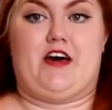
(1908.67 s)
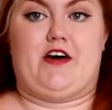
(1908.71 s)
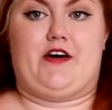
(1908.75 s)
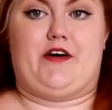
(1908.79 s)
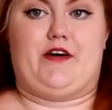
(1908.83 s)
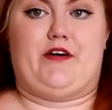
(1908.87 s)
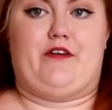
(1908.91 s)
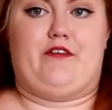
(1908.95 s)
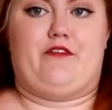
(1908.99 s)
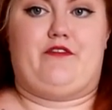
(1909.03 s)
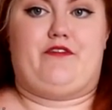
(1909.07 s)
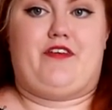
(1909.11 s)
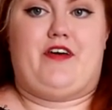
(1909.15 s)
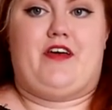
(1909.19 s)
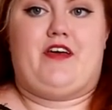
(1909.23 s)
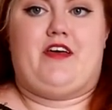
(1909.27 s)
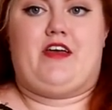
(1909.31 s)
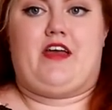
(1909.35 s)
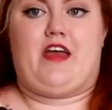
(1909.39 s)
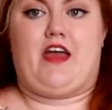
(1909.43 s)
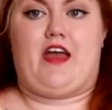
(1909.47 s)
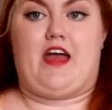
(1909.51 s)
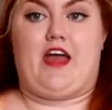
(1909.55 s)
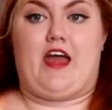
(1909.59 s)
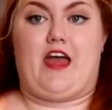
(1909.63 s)
of
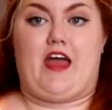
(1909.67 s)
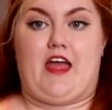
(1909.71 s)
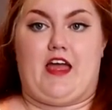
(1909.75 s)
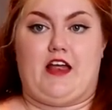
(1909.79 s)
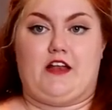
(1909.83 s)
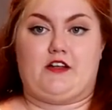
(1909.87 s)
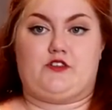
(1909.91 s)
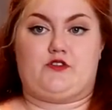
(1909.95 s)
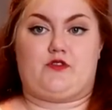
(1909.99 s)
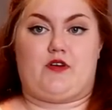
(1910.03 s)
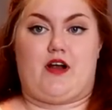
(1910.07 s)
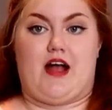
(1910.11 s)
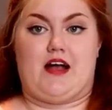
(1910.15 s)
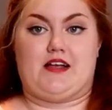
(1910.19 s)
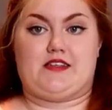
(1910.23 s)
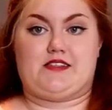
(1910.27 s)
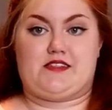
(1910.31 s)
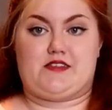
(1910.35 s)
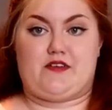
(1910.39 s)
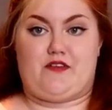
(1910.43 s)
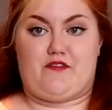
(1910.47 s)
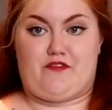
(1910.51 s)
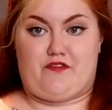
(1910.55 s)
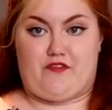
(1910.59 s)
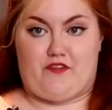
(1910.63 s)
a
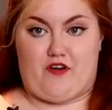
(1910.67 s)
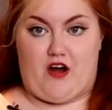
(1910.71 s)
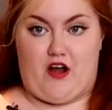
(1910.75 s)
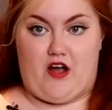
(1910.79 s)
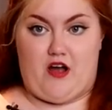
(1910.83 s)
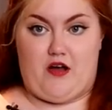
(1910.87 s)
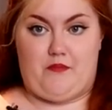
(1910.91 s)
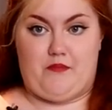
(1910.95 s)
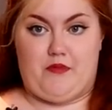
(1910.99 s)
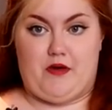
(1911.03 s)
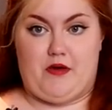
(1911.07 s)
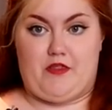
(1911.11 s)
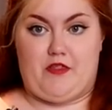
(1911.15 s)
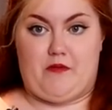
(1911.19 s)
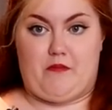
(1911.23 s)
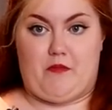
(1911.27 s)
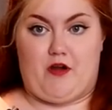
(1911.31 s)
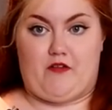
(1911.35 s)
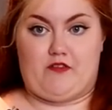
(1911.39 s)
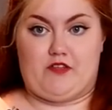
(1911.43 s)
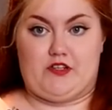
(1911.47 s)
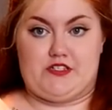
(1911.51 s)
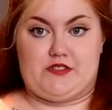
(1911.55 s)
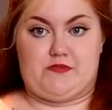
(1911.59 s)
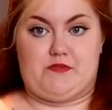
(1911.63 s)
dress from the
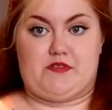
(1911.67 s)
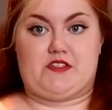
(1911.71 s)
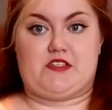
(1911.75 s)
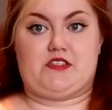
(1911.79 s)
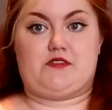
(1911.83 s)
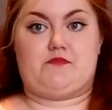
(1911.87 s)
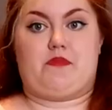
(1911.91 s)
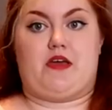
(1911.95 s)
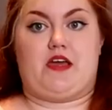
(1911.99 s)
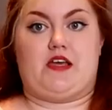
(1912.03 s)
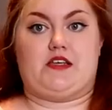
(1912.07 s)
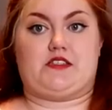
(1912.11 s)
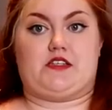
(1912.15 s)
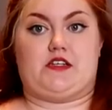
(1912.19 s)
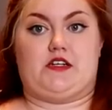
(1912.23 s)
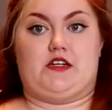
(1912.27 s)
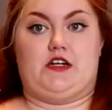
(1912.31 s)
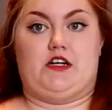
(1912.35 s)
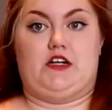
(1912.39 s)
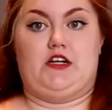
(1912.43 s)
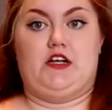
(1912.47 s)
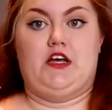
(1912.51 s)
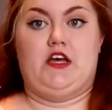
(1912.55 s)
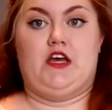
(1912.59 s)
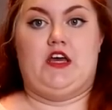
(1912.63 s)
Marvelous Missus
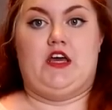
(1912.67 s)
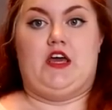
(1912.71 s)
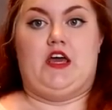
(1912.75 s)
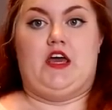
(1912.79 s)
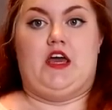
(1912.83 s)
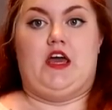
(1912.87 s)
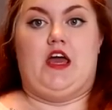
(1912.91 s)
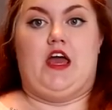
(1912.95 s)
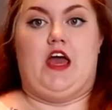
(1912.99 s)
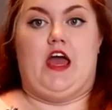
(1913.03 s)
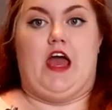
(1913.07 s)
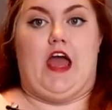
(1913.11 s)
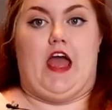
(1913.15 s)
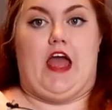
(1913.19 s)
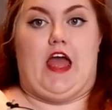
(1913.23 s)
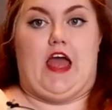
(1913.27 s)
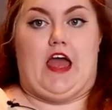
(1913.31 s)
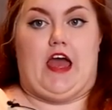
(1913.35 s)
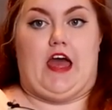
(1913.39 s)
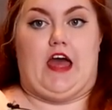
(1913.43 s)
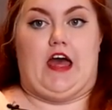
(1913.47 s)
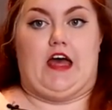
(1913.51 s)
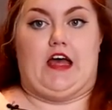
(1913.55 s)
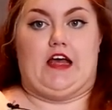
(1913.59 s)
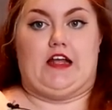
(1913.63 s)
Maisel,
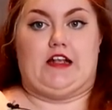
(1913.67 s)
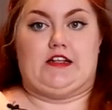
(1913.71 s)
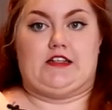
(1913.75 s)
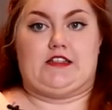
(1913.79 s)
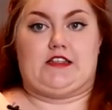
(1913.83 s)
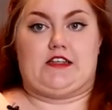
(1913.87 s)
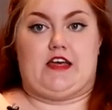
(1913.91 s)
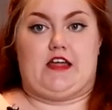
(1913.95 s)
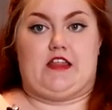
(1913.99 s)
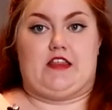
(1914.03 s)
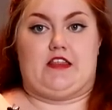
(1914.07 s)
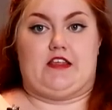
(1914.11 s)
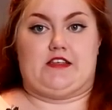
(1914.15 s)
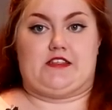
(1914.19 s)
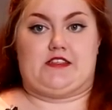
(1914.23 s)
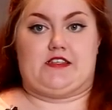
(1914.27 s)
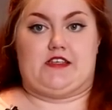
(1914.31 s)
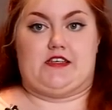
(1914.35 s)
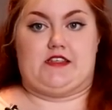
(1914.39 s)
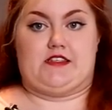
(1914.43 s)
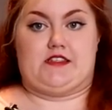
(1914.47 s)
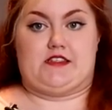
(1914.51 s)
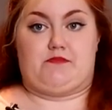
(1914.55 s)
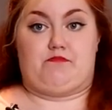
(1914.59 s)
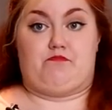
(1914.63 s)
and this
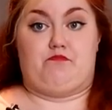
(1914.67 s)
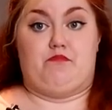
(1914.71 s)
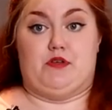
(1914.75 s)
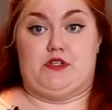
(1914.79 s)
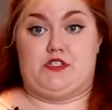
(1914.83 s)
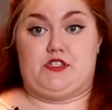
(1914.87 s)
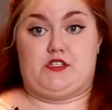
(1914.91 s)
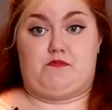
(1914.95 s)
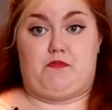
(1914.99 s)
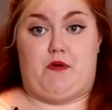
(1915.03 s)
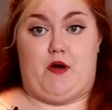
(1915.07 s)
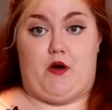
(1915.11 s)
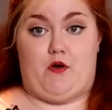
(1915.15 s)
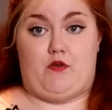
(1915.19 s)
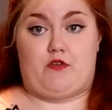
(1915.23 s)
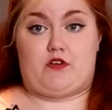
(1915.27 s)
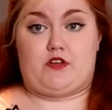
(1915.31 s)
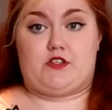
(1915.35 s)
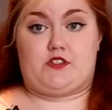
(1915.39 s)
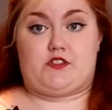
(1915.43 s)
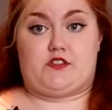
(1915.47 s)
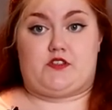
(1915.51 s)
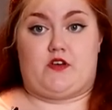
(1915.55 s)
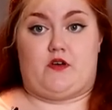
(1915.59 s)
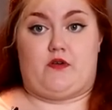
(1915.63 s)
is
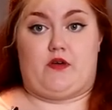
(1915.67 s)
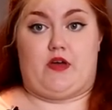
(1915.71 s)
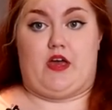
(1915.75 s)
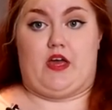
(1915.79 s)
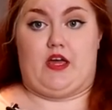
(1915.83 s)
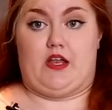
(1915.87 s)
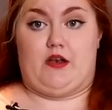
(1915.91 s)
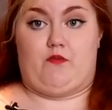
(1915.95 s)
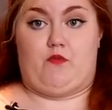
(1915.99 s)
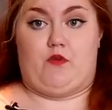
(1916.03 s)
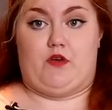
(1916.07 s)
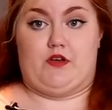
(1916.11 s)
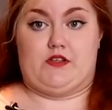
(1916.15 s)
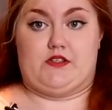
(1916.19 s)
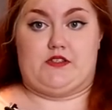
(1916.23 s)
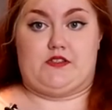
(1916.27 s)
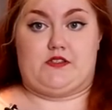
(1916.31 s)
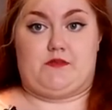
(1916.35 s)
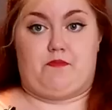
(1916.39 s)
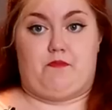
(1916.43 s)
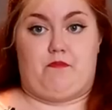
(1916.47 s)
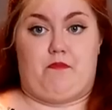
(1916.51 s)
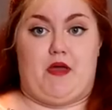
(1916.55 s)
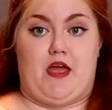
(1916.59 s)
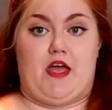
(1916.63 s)
bespoke. So it
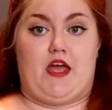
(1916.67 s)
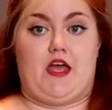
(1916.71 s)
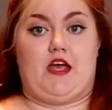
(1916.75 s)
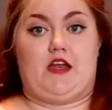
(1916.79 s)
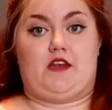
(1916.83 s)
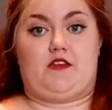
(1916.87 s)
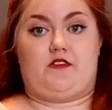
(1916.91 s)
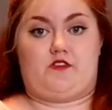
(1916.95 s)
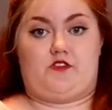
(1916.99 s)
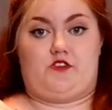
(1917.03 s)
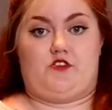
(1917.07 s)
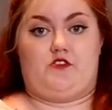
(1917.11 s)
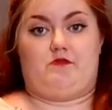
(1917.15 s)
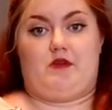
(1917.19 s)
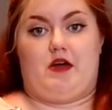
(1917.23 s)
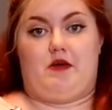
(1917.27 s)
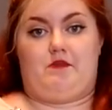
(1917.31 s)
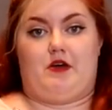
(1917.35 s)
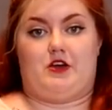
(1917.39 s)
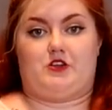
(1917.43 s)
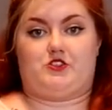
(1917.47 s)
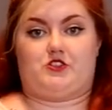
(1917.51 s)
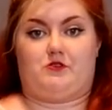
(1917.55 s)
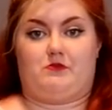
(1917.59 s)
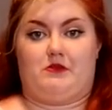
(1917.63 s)
was made to my
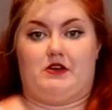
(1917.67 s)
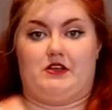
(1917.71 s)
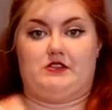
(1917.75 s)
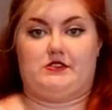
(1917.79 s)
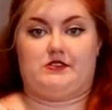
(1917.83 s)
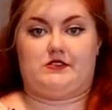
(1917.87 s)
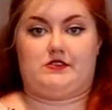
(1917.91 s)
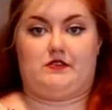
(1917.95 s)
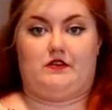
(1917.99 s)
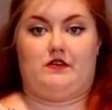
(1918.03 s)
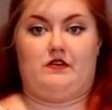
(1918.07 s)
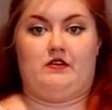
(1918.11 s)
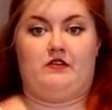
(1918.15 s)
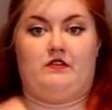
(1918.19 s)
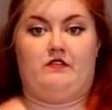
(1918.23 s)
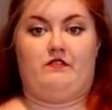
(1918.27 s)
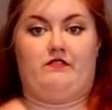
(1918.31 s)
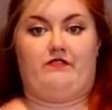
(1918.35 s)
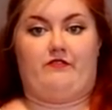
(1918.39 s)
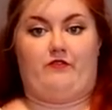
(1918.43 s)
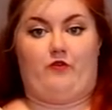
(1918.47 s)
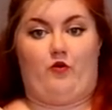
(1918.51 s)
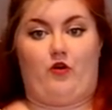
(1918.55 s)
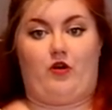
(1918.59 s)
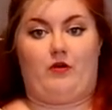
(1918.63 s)
measurements
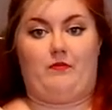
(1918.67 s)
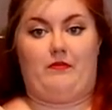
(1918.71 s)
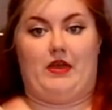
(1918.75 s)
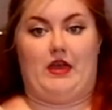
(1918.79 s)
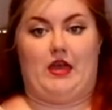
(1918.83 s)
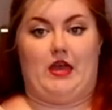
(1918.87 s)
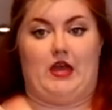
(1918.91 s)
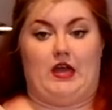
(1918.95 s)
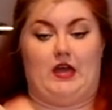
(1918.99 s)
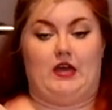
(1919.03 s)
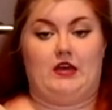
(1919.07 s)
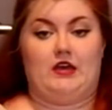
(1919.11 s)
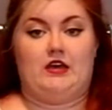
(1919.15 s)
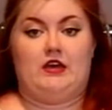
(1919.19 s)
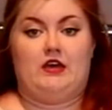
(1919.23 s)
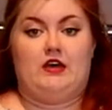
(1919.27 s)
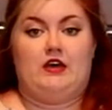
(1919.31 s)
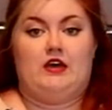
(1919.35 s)
for me,